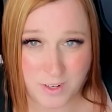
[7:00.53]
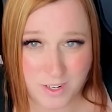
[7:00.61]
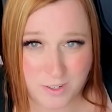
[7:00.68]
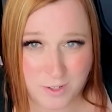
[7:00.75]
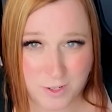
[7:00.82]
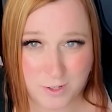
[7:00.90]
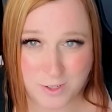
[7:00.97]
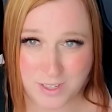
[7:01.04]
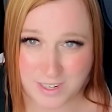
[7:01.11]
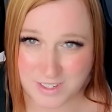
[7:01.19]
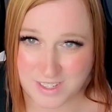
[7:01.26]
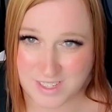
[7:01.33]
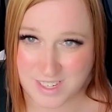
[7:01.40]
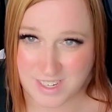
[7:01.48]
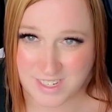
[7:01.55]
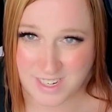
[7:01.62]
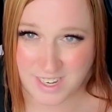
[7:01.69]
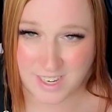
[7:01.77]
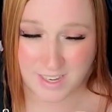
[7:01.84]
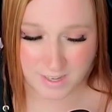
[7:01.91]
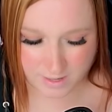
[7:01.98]
100 gold down to
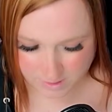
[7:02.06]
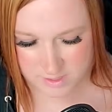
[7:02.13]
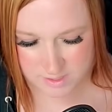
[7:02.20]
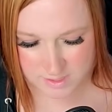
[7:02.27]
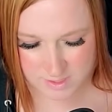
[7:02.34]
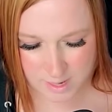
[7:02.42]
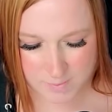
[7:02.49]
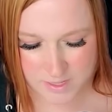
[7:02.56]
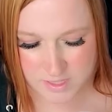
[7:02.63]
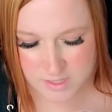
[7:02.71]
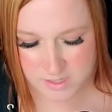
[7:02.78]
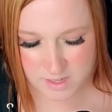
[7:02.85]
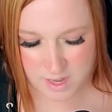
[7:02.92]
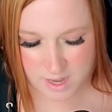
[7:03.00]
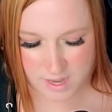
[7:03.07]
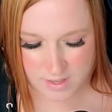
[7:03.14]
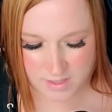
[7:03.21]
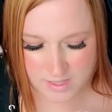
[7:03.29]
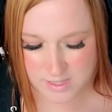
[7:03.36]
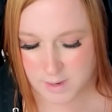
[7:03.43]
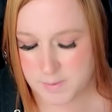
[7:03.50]
60. Summons,
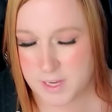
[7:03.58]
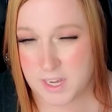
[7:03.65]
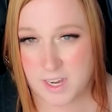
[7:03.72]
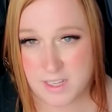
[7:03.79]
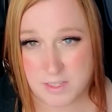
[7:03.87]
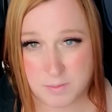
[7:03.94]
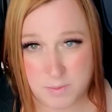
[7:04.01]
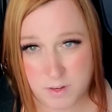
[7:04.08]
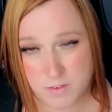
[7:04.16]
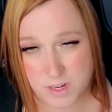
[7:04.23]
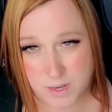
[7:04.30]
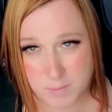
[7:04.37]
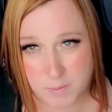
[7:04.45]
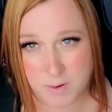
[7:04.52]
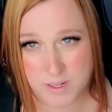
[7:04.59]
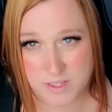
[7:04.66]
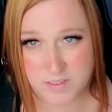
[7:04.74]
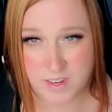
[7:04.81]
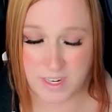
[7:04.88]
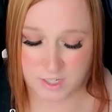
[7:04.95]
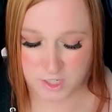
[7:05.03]
the summon cost, move, and hit points
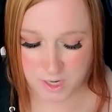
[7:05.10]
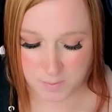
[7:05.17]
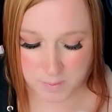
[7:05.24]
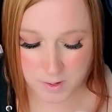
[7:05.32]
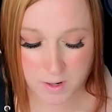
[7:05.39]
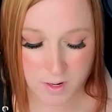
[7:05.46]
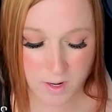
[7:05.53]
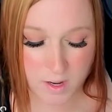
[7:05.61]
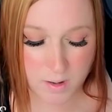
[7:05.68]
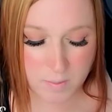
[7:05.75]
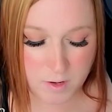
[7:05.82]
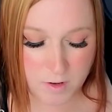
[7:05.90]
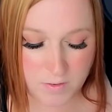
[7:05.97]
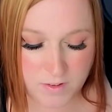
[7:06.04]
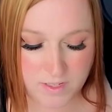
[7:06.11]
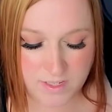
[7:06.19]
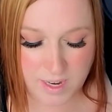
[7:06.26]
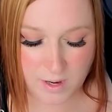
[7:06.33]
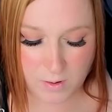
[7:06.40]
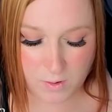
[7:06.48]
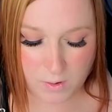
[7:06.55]
have gotten cheaper. Move is
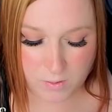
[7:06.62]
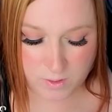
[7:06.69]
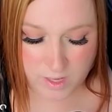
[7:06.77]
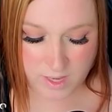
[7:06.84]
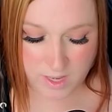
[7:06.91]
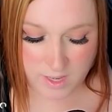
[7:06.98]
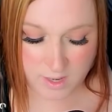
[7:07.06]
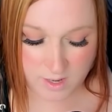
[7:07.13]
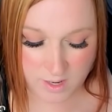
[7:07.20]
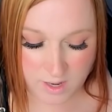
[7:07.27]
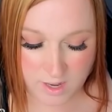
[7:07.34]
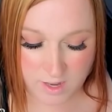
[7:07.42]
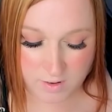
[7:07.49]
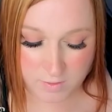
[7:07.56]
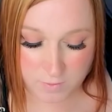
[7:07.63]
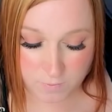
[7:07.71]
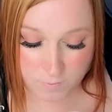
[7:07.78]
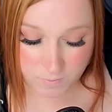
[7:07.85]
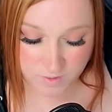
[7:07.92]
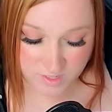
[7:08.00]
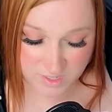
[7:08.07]
now only
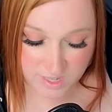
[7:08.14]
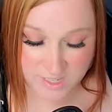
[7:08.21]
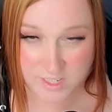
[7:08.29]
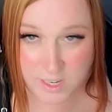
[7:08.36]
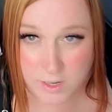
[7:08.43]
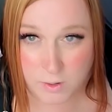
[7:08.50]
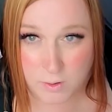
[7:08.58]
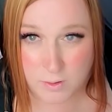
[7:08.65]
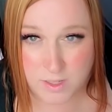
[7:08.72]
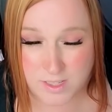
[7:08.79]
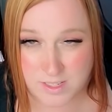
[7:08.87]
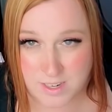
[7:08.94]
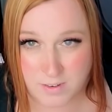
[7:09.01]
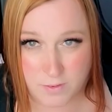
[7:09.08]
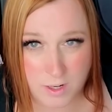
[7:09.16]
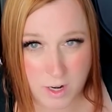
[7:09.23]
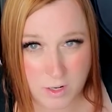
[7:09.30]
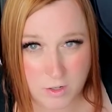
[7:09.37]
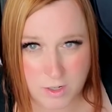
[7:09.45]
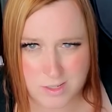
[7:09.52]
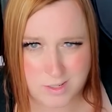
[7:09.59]
60 gold instead of
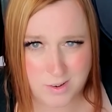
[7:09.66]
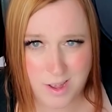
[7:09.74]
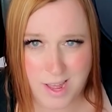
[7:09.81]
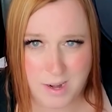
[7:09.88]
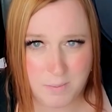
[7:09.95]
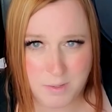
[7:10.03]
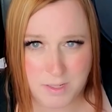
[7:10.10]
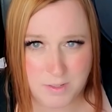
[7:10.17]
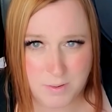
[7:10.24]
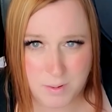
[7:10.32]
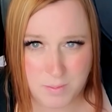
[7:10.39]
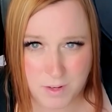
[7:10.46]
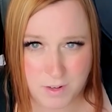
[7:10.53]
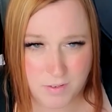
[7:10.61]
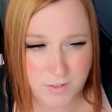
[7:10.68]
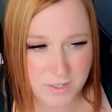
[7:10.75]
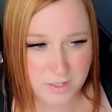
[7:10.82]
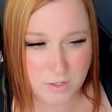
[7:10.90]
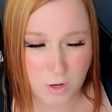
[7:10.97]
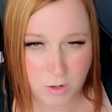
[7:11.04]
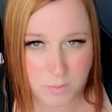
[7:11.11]
100, so adding +1 move is
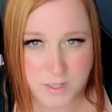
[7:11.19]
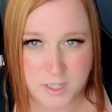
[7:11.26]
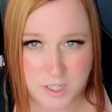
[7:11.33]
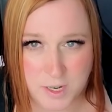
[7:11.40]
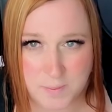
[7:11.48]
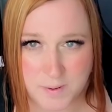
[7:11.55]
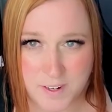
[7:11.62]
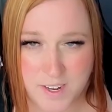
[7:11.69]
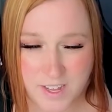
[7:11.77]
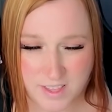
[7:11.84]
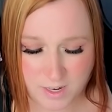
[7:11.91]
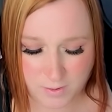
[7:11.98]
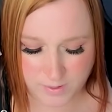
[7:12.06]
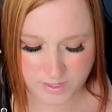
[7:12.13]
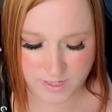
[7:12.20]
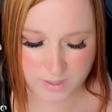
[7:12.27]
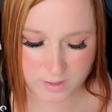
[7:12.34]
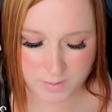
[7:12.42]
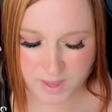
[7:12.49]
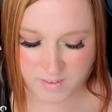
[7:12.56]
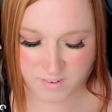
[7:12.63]
notably cheaper than it was in
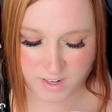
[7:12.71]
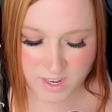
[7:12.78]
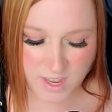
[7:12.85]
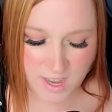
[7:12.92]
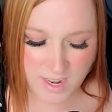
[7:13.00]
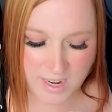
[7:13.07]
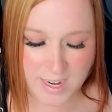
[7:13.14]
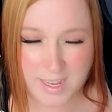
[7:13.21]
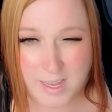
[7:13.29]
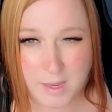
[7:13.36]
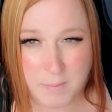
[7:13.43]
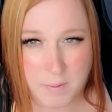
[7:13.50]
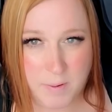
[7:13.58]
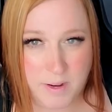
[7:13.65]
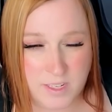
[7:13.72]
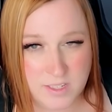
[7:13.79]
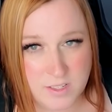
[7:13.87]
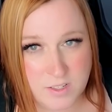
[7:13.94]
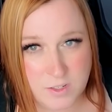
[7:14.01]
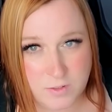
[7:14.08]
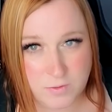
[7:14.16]
Gloomhaven, and adding a hit point
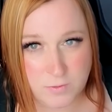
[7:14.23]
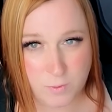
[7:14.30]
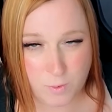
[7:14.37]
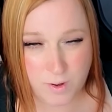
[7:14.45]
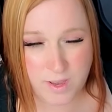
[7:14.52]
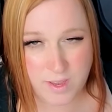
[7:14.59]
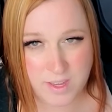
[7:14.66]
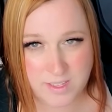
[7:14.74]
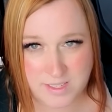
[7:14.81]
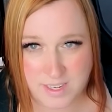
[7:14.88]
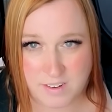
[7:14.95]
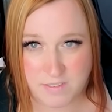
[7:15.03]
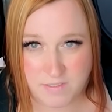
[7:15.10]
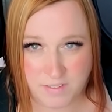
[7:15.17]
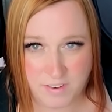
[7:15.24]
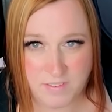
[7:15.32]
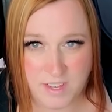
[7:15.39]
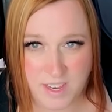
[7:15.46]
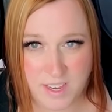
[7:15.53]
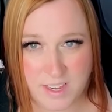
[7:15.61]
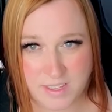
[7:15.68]
is 40 instead of
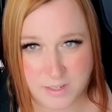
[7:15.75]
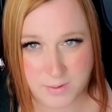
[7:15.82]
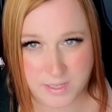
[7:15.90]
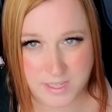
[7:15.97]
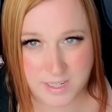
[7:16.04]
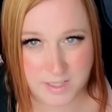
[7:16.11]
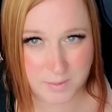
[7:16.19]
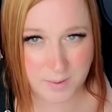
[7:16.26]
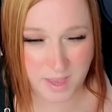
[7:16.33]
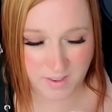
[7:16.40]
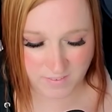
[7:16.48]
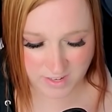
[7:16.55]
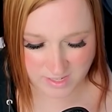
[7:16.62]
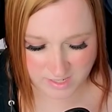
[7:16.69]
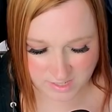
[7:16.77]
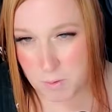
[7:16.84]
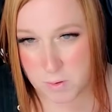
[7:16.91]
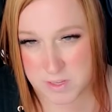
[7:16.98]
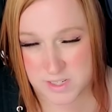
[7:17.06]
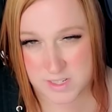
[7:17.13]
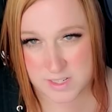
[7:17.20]
50 as it was in Gloomhaven.
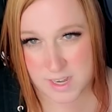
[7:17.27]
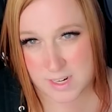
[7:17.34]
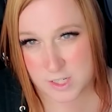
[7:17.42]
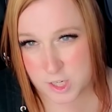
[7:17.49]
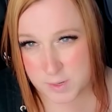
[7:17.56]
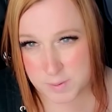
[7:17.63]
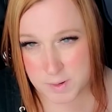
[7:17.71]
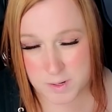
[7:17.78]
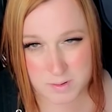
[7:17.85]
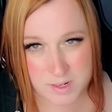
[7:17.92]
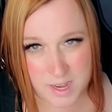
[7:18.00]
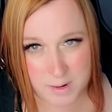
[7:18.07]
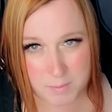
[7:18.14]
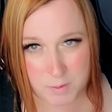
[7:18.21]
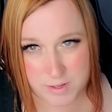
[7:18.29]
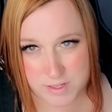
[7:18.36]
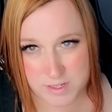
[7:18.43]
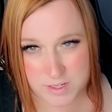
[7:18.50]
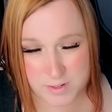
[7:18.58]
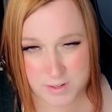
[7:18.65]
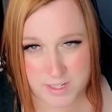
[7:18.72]
Poison's gotten cheaper. To add
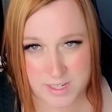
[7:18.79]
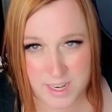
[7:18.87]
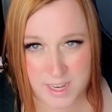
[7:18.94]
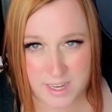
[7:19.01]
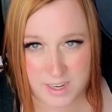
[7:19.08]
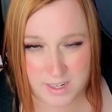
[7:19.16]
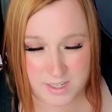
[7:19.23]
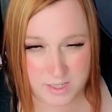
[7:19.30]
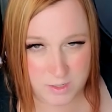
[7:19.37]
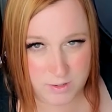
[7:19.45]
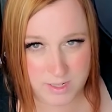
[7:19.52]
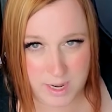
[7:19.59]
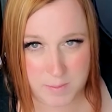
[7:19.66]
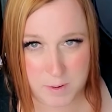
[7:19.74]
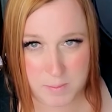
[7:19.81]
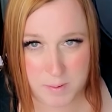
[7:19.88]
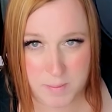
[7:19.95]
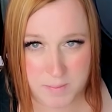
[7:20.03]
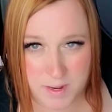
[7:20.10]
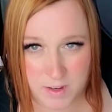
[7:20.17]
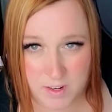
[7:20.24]
poison to an attack to a diamond
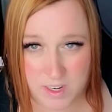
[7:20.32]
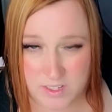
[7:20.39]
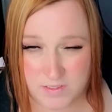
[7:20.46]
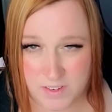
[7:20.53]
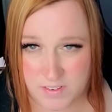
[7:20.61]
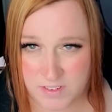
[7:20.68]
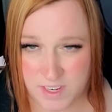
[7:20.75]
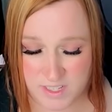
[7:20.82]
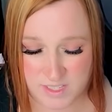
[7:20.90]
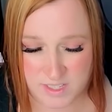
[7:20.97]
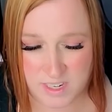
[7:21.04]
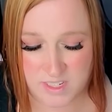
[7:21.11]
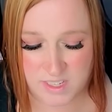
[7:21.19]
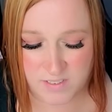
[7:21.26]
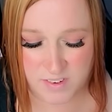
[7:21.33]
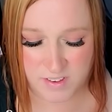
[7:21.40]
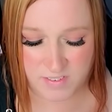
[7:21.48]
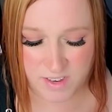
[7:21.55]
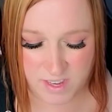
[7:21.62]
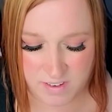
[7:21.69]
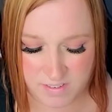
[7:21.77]
pip now costs 50 instead of
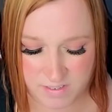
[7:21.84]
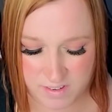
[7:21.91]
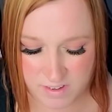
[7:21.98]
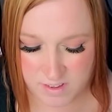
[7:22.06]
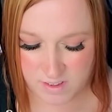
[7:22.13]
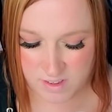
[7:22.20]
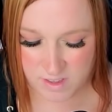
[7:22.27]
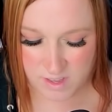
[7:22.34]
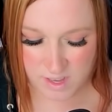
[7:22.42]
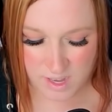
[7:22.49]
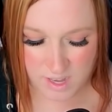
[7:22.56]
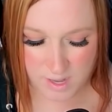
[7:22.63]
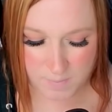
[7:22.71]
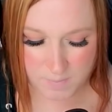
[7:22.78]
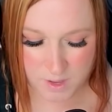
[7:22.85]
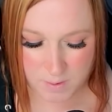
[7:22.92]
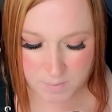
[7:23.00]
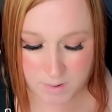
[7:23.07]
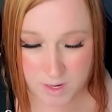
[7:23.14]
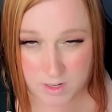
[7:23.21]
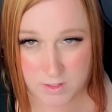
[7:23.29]
75.
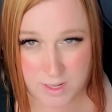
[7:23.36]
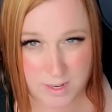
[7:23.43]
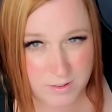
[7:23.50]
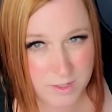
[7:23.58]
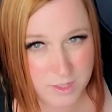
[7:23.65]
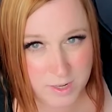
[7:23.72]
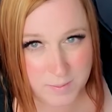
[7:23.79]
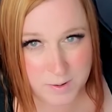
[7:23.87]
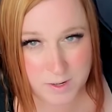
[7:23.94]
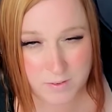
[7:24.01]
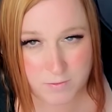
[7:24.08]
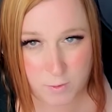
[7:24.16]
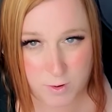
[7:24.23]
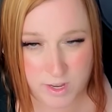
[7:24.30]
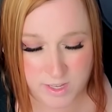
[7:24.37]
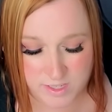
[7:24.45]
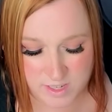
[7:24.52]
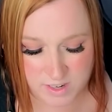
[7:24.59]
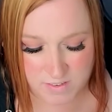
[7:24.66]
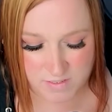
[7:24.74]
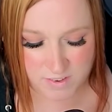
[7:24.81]
Muddle now is cheaper, 40
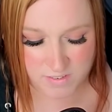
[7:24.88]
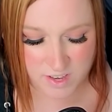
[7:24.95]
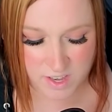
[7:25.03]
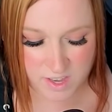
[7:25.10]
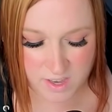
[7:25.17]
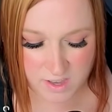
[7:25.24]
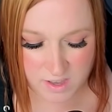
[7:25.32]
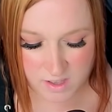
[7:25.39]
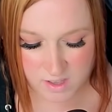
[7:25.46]
instead of 50.